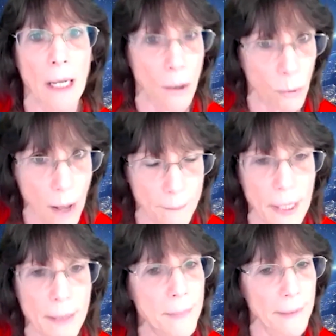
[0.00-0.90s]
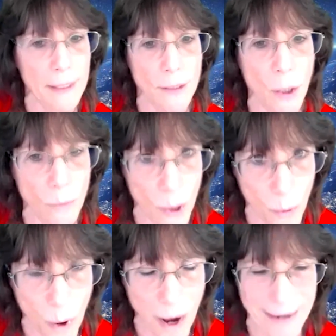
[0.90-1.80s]
crop up, and they don't know
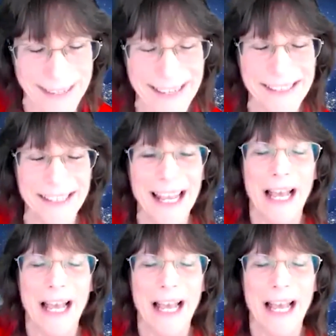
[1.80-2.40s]
why yet,